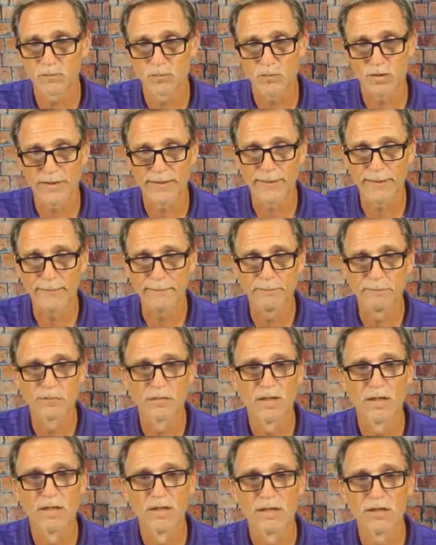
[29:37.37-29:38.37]
Okay,
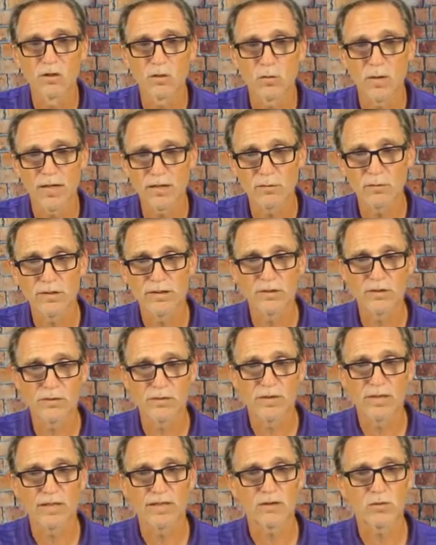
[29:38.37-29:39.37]
so why don't we do
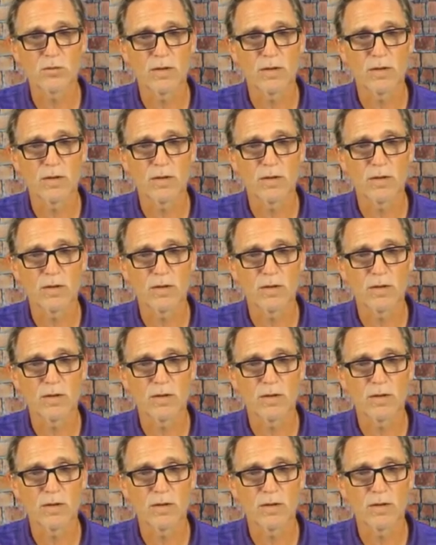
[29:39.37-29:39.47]
this?